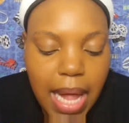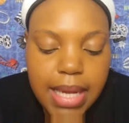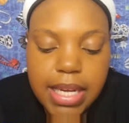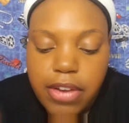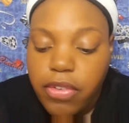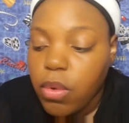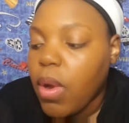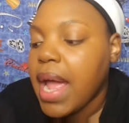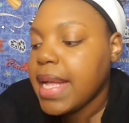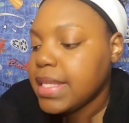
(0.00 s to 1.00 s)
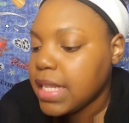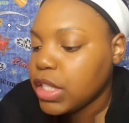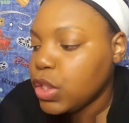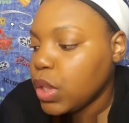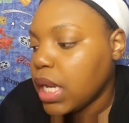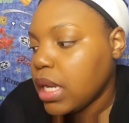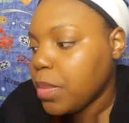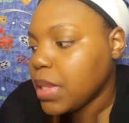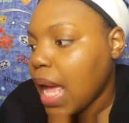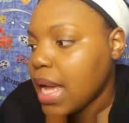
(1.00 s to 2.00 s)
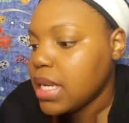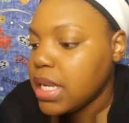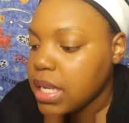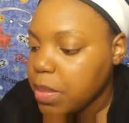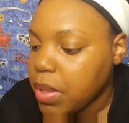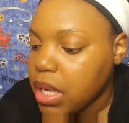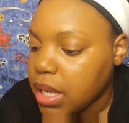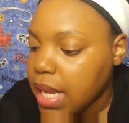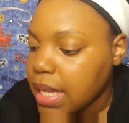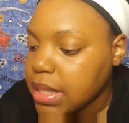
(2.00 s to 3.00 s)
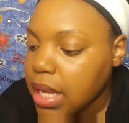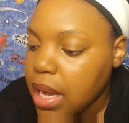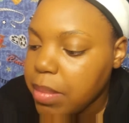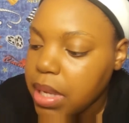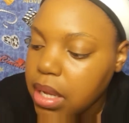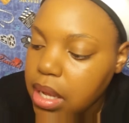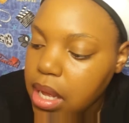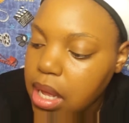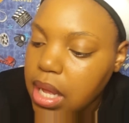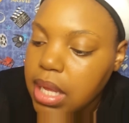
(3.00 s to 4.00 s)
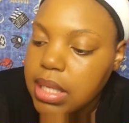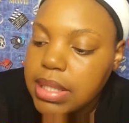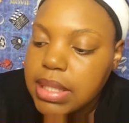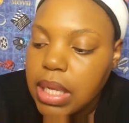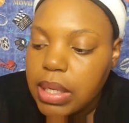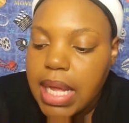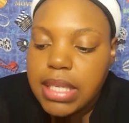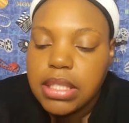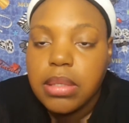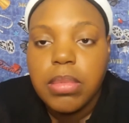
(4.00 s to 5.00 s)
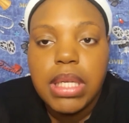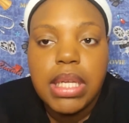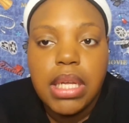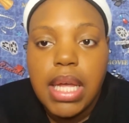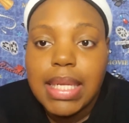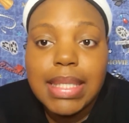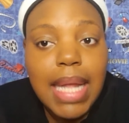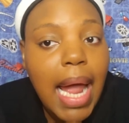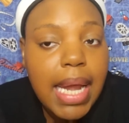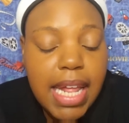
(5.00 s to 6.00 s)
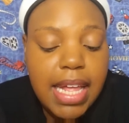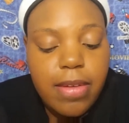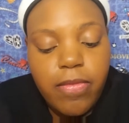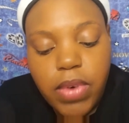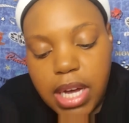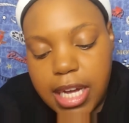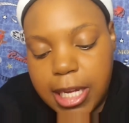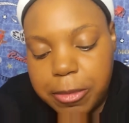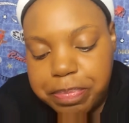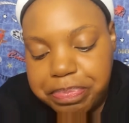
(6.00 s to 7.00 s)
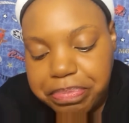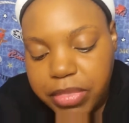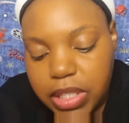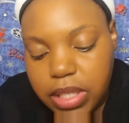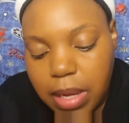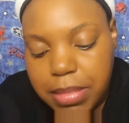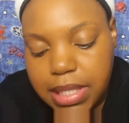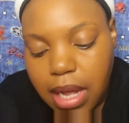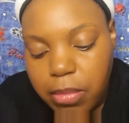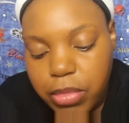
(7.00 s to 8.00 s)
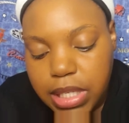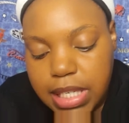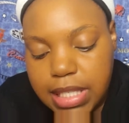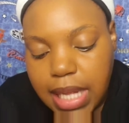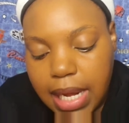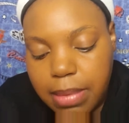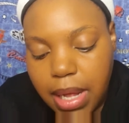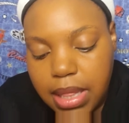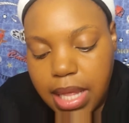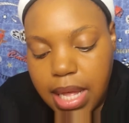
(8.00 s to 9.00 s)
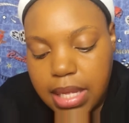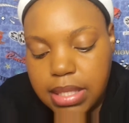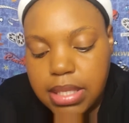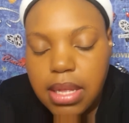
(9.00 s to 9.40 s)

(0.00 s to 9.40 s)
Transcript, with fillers: like different ways that you can apply dip that's coming, so that should be exciting and fun. So I'm, I'm really excited about that.